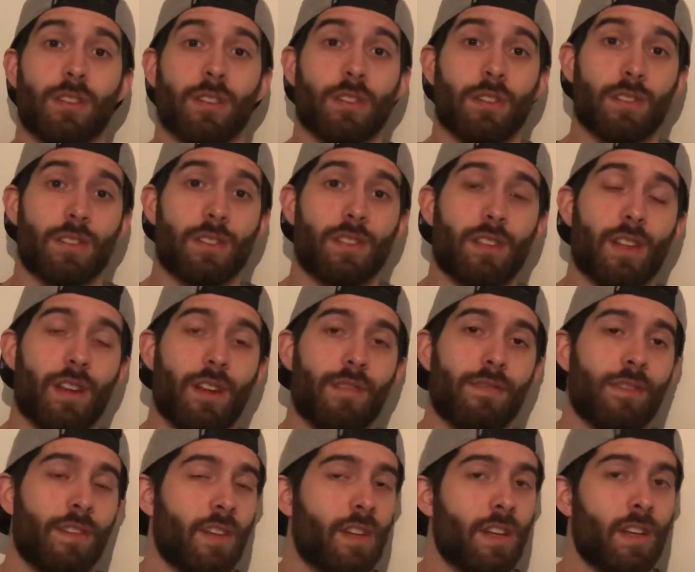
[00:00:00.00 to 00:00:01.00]
good
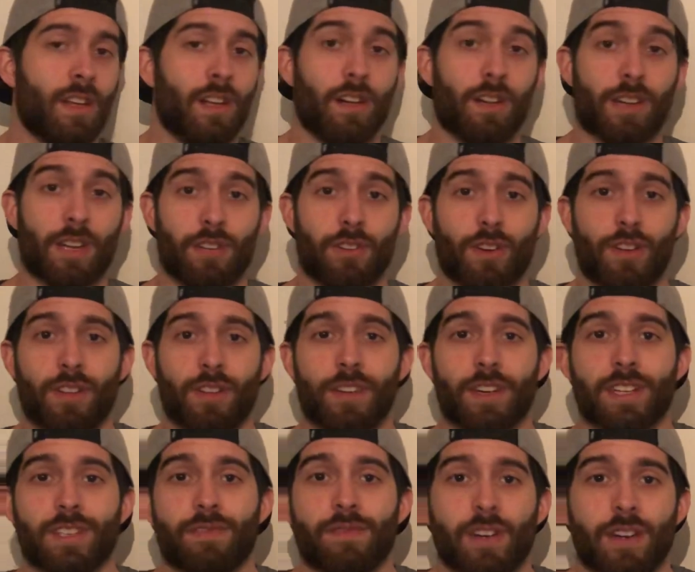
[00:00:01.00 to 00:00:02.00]
stuff. I'll catch y'all in the
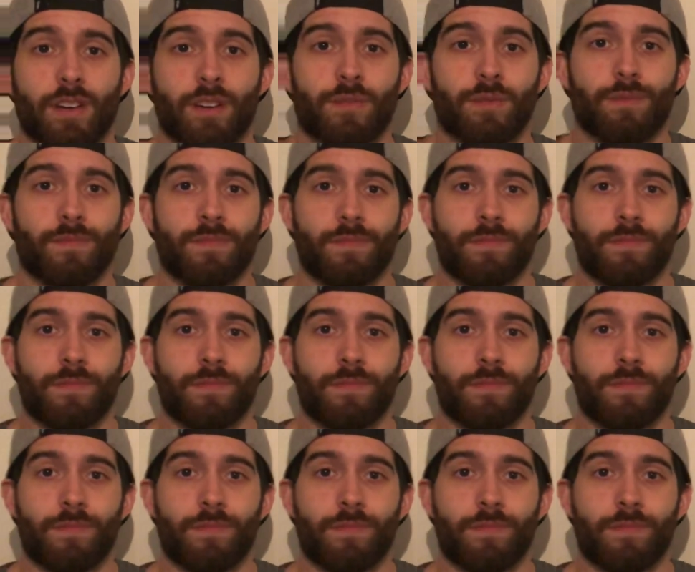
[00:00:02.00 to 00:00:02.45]
next video.